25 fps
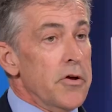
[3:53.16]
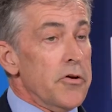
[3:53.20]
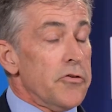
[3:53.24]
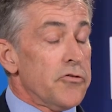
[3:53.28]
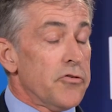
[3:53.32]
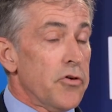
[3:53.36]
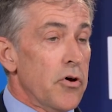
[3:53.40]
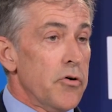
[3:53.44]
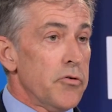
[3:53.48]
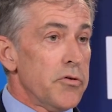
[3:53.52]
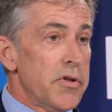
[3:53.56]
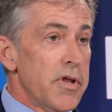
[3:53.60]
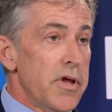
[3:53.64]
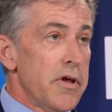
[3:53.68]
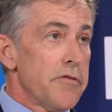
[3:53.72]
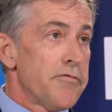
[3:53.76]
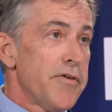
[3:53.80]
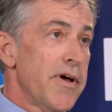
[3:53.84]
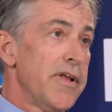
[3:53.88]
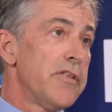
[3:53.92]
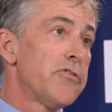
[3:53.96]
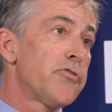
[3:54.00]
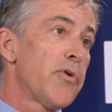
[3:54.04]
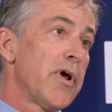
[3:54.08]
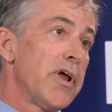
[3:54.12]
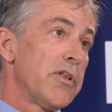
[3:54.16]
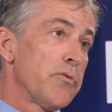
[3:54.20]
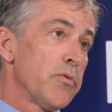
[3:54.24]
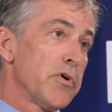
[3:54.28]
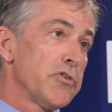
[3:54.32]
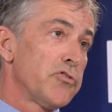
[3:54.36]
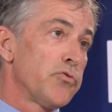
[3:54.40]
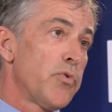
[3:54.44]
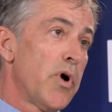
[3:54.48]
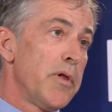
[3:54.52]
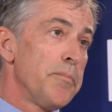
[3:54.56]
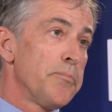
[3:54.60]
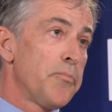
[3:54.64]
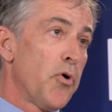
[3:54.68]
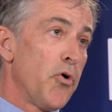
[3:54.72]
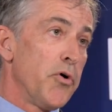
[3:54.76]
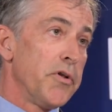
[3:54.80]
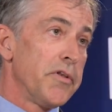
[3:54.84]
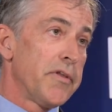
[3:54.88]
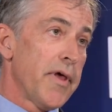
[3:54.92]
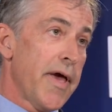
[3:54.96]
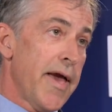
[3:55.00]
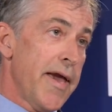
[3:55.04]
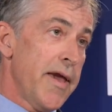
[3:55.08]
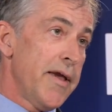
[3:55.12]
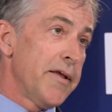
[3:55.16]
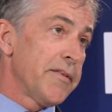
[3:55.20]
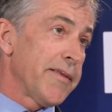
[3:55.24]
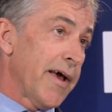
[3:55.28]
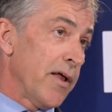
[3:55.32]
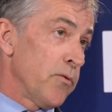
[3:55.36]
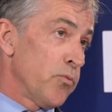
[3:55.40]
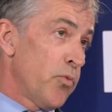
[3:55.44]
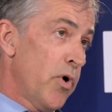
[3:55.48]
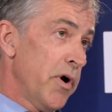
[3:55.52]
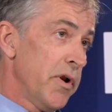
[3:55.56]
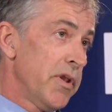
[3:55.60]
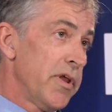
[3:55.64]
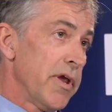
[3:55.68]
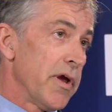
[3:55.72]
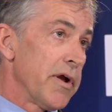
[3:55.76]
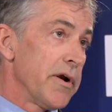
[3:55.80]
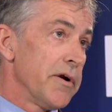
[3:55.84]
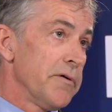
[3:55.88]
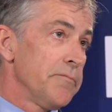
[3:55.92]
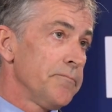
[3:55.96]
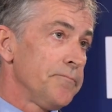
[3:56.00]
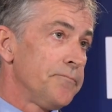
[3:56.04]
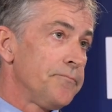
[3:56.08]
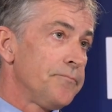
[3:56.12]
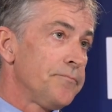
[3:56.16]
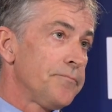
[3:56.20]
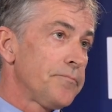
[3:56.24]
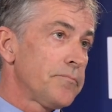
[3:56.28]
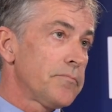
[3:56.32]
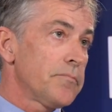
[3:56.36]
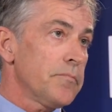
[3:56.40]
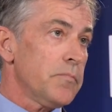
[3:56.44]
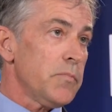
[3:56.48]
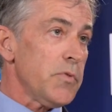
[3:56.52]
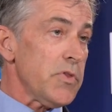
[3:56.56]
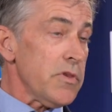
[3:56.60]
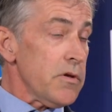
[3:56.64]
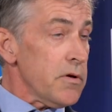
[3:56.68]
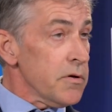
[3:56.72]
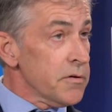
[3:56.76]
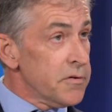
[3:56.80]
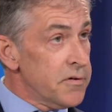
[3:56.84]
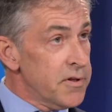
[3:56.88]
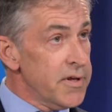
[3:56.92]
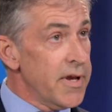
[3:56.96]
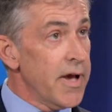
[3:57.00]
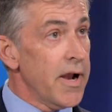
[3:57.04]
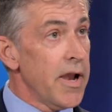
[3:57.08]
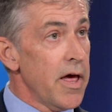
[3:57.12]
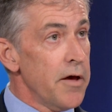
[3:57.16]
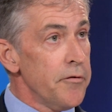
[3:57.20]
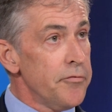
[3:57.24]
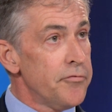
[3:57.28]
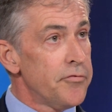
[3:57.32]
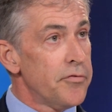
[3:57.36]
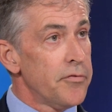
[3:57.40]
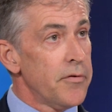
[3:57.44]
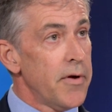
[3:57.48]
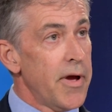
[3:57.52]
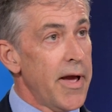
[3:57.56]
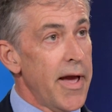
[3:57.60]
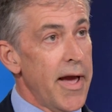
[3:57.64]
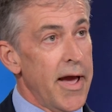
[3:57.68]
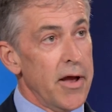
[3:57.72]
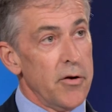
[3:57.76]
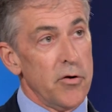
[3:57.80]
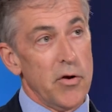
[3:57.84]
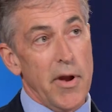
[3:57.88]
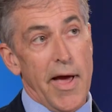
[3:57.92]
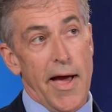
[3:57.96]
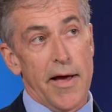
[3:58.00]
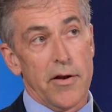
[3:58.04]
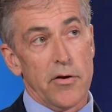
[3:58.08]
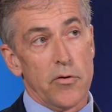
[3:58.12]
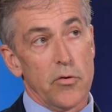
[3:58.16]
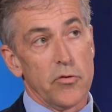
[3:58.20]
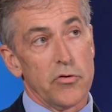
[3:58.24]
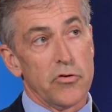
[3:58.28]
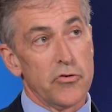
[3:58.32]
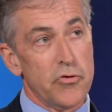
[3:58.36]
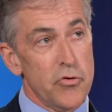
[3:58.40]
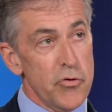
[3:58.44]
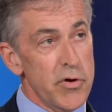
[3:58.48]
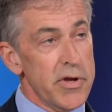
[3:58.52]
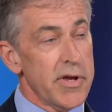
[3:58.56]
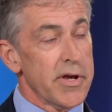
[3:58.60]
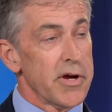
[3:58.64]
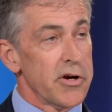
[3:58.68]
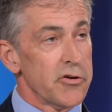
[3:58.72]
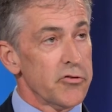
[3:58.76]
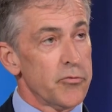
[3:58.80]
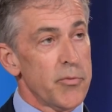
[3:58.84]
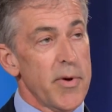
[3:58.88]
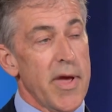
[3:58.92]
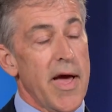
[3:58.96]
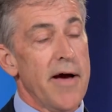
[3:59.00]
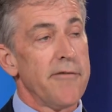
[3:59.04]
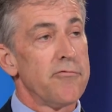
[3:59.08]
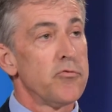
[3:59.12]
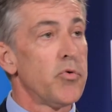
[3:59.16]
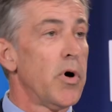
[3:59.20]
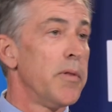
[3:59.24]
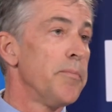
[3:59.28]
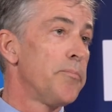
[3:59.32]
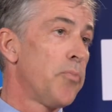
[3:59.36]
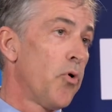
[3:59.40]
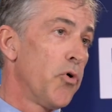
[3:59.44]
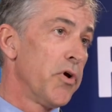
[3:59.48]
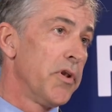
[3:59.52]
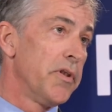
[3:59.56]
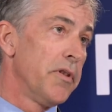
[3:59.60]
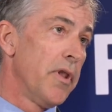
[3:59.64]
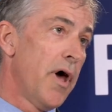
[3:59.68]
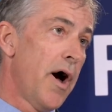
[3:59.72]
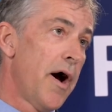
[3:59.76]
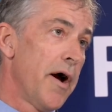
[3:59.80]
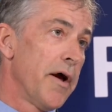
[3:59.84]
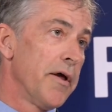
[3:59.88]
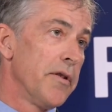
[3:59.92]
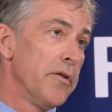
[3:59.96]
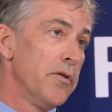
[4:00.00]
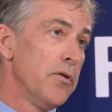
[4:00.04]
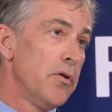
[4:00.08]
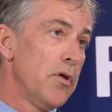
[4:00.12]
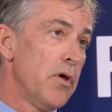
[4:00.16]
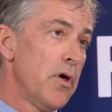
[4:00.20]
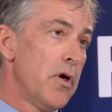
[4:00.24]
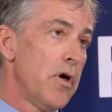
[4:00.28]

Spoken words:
So the event rate was 1.8 at 1 year, TLF, and at 2 years we have 1.9.